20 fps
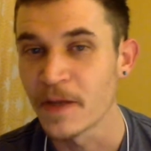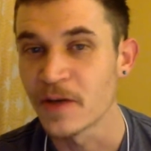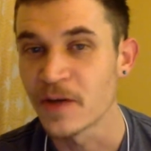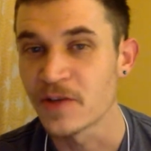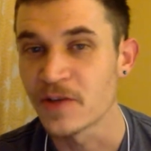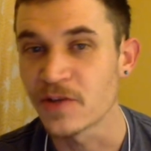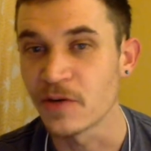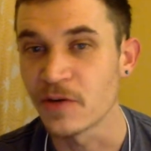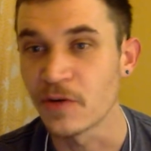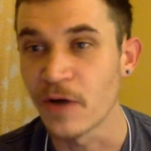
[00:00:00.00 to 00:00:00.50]

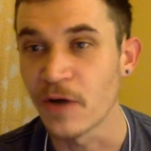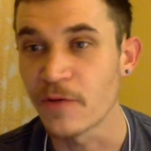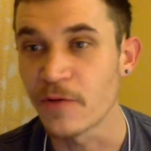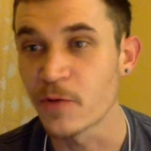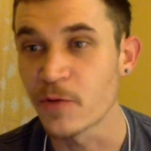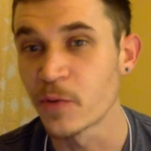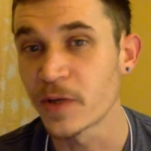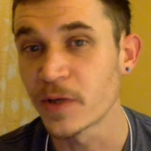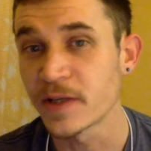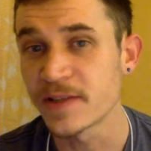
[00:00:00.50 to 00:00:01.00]
So
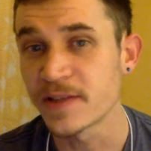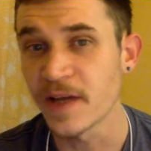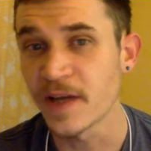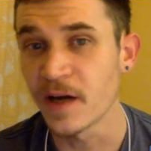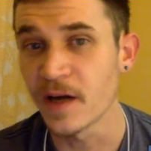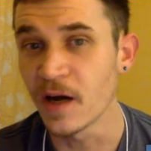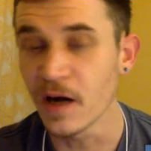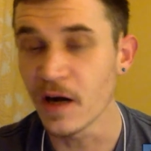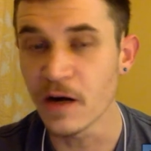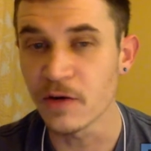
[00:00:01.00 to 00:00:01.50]
everyone can say,
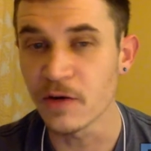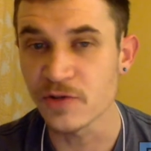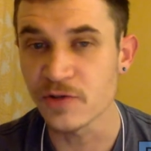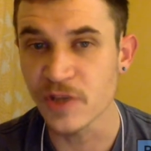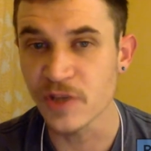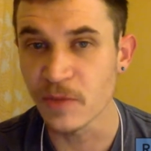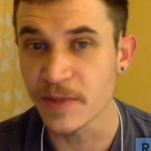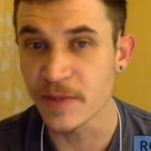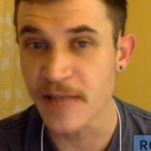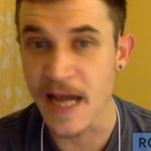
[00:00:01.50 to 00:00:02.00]
oh,
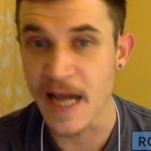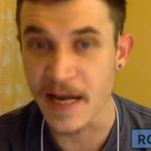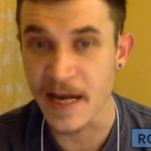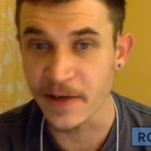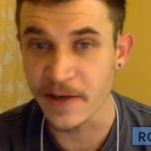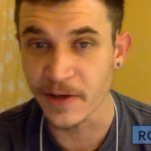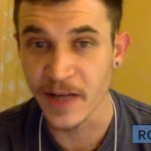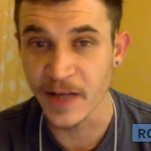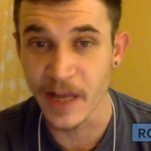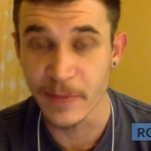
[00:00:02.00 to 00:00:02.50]
some
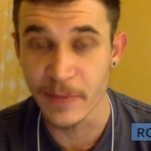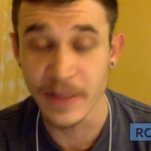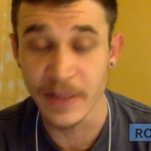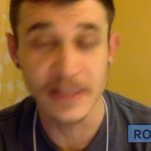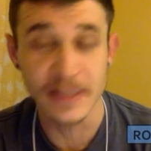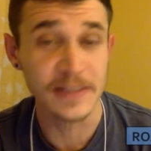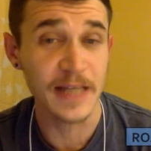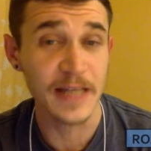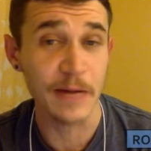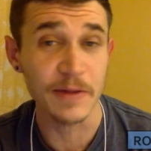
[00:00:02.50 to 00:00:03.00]
attacker came and hit
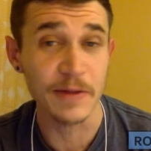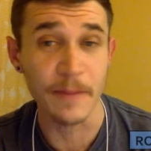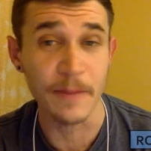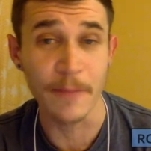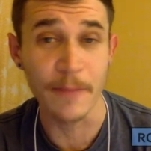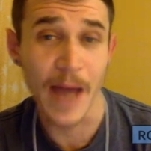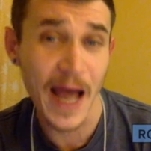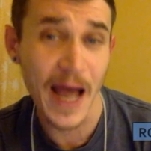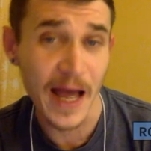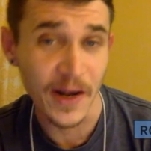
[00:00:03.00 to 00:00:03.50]
this guy with a
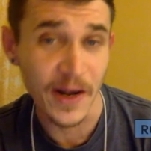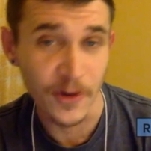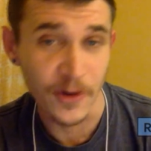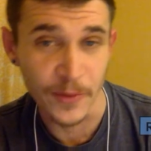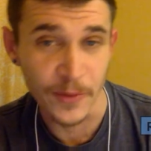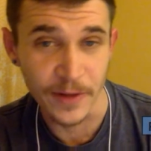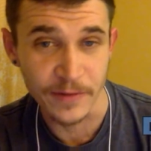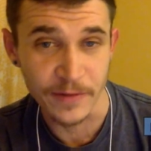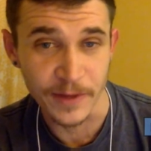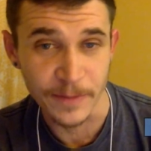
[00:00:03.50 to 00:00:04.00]
bat or
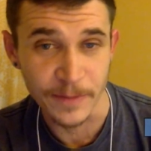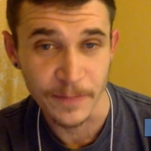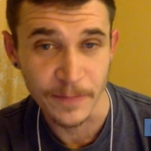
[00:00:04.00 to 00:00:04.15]
whatever.